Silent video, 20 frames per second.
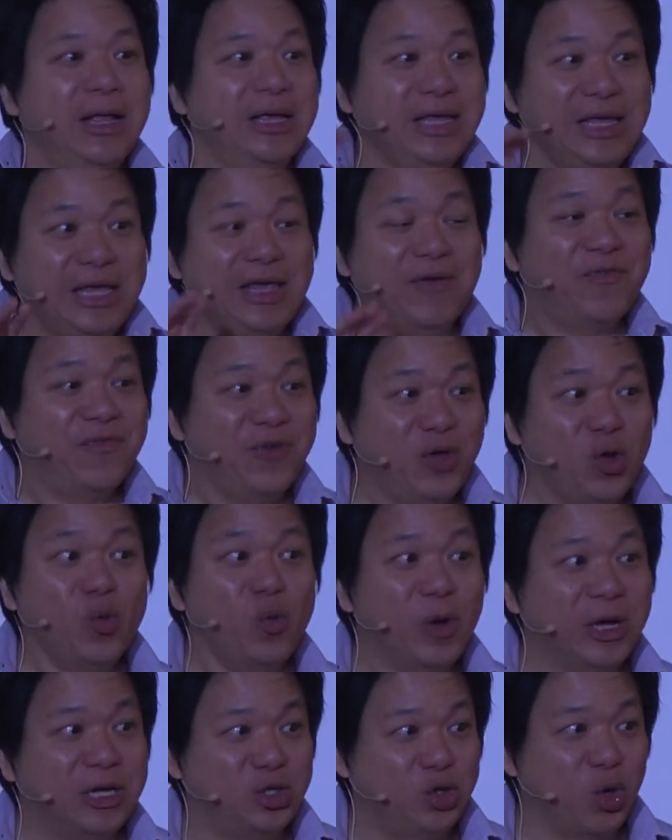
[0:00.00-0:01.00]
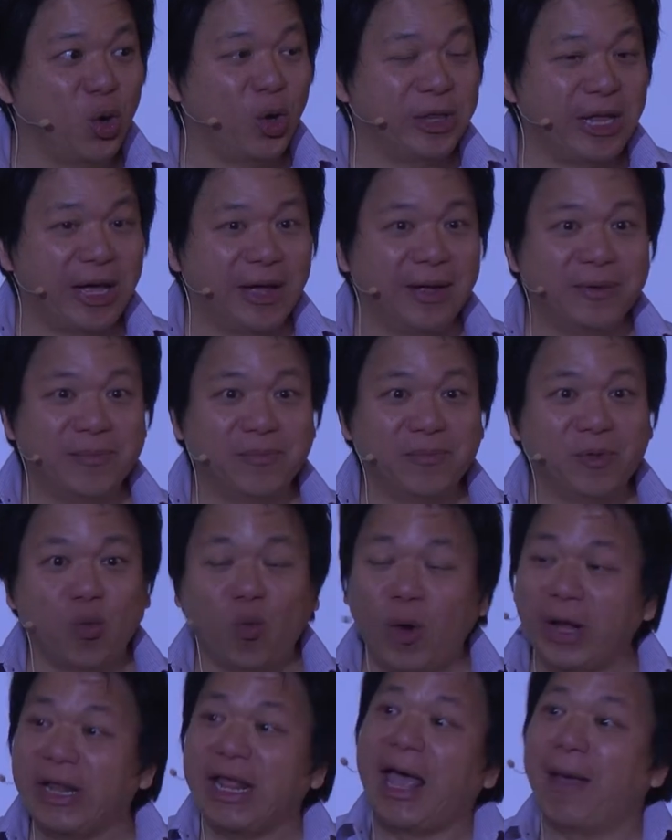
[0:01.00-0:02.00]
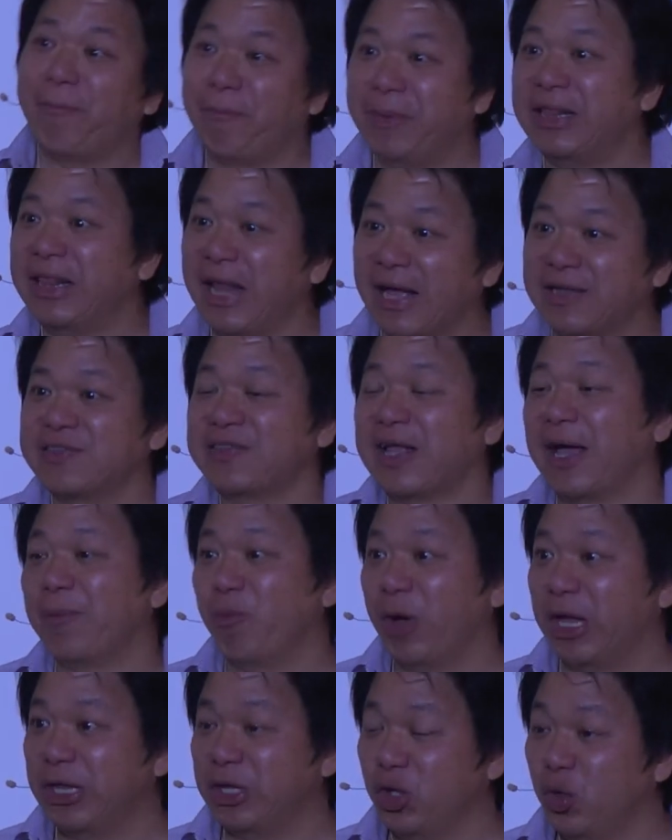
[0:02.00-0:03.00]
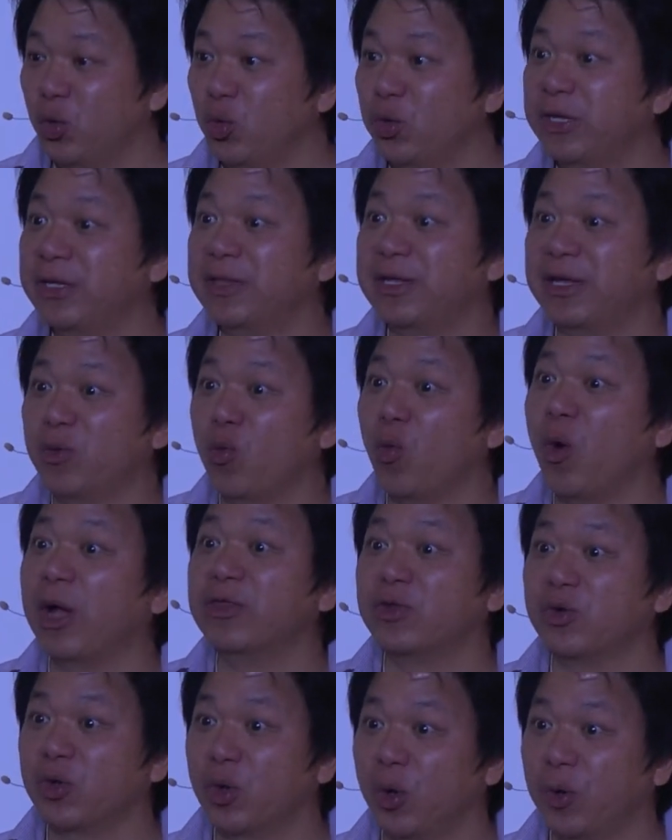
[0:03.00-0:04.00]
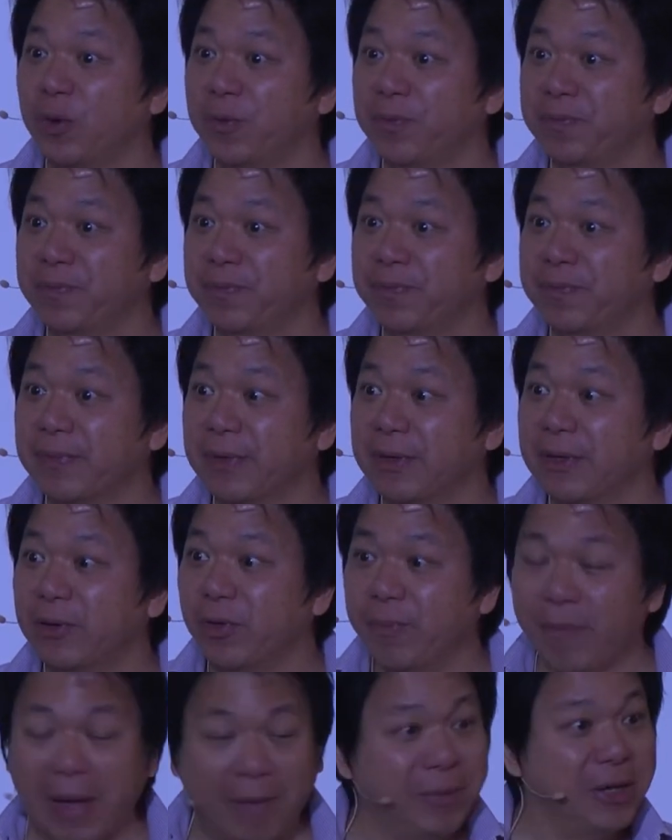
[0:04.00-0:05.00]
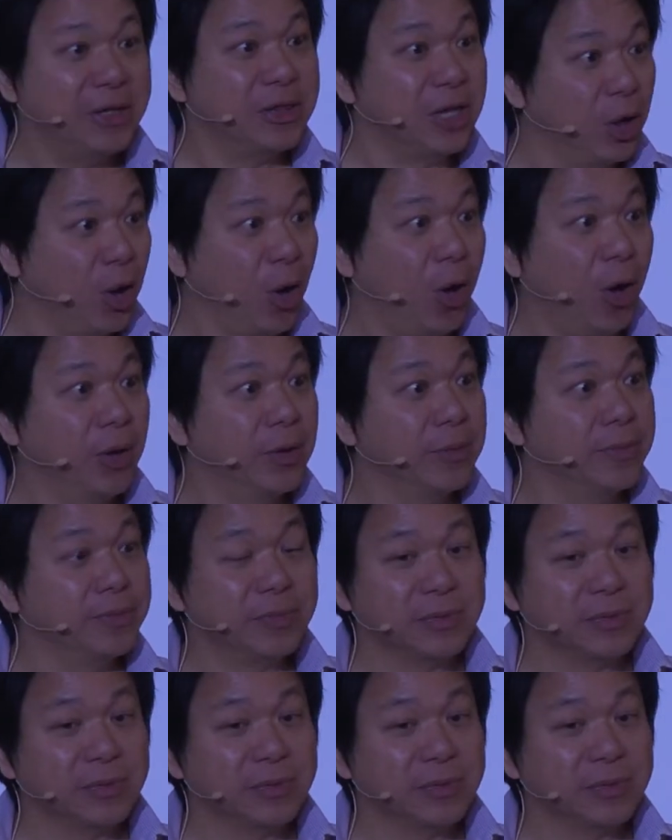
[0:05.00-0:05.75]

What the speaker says: If you were Jonah, what happened last time when you didn't want to go? Remember the law?